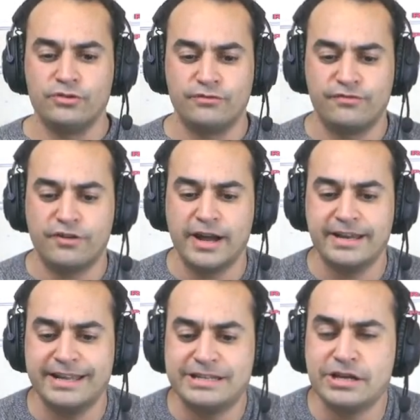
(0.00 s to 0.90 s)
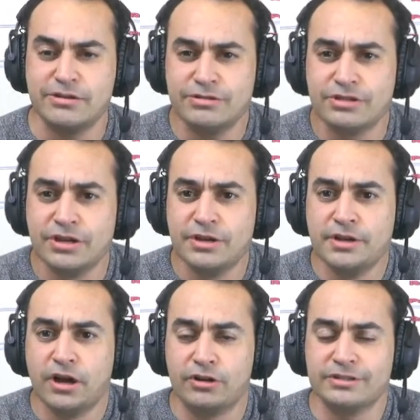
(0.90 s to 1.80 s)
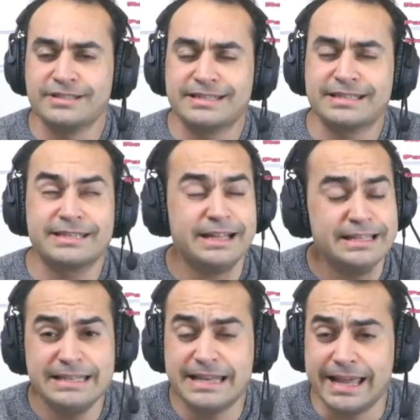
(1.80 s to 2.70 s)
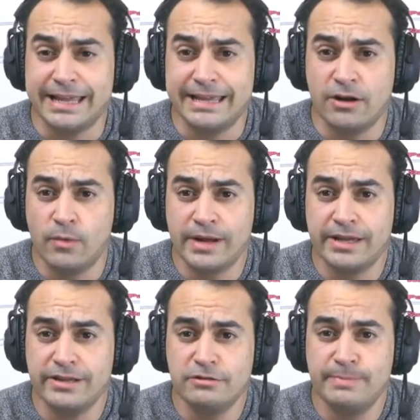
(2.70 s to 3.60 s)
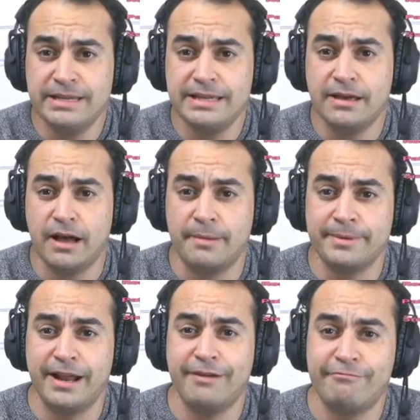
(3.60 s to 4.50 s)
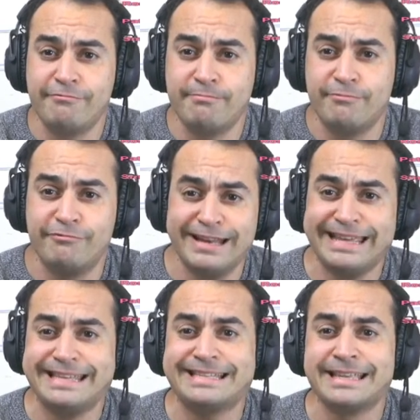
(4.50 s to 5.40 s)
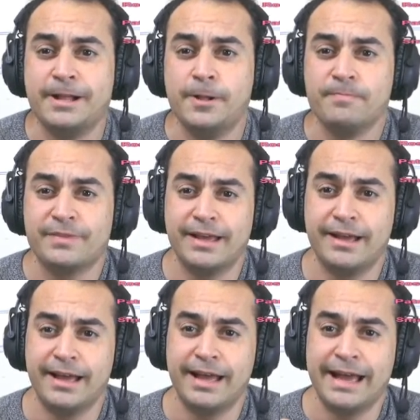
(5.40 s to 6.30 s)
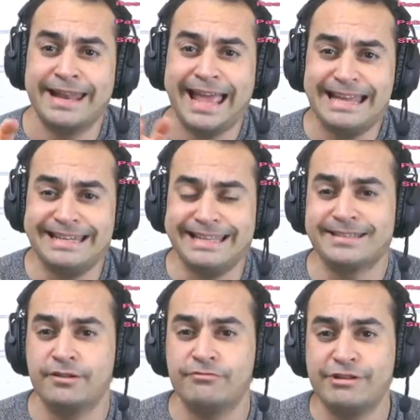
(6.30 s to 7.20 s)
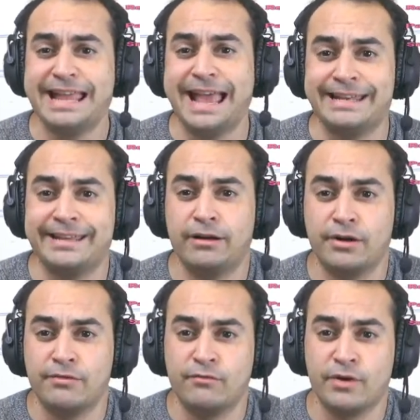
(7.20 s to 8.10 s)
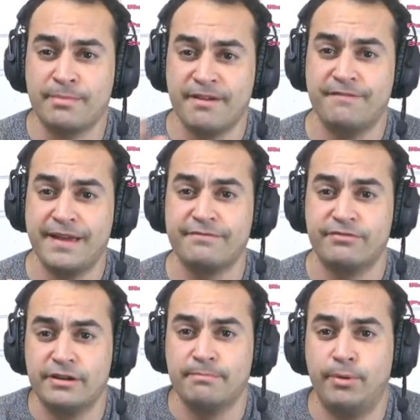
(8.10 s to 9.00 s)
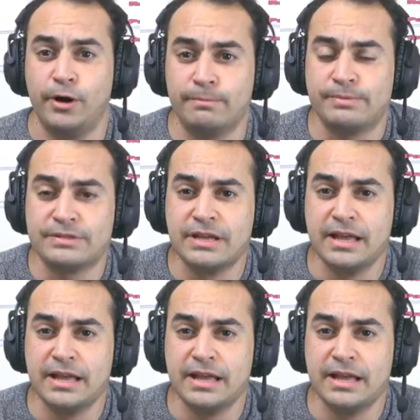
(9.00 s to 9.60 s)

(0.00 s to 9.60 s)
Friday dose. On Sunday, I'm going to release a re-edit of one of my favourite pops.